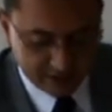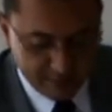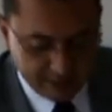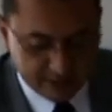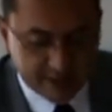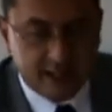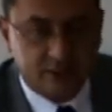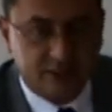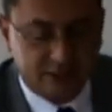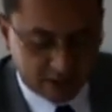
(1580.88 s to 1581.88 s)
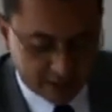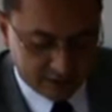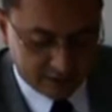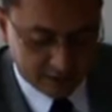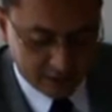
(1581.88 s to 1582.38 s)
the expected end
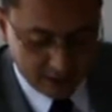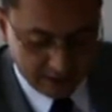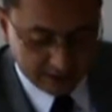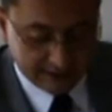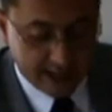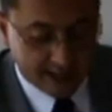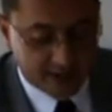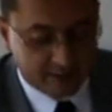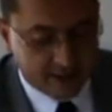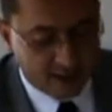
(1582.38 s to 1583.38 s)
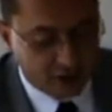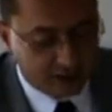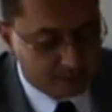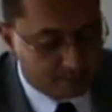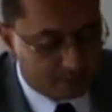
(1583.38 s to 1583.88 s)
result is higher
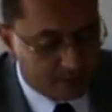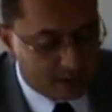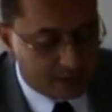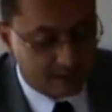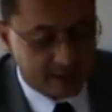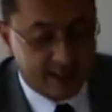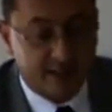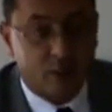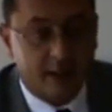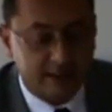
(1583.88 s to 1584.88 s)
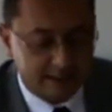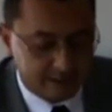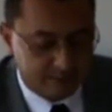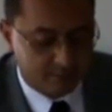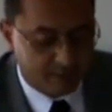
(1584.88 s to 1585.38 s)
inflation than
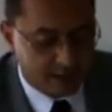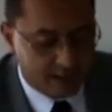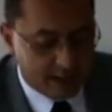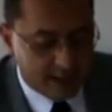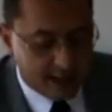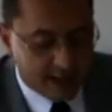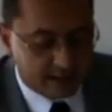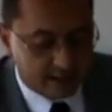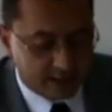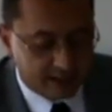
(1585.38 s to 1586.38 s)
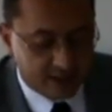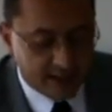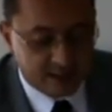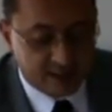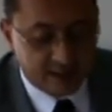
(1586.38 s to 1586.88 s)
otherwise, and a
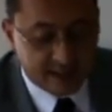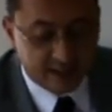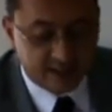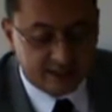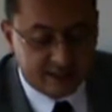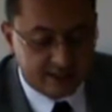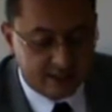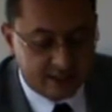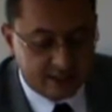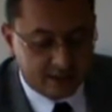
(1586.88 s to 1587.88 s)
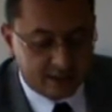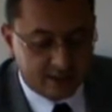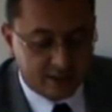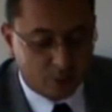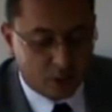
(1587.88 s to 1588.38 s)
strengthened tendency
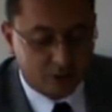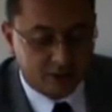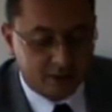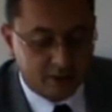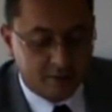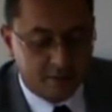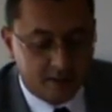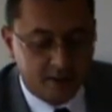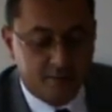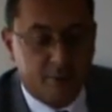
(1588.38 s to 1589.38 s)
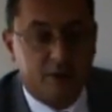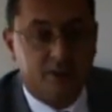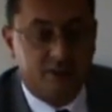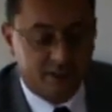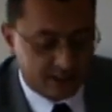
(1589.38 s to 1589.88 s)
uh, towards further
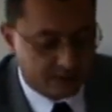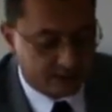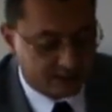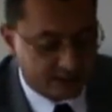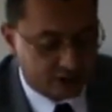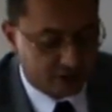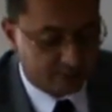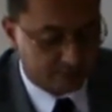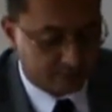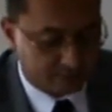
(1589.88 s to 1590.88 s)
monetary centralization.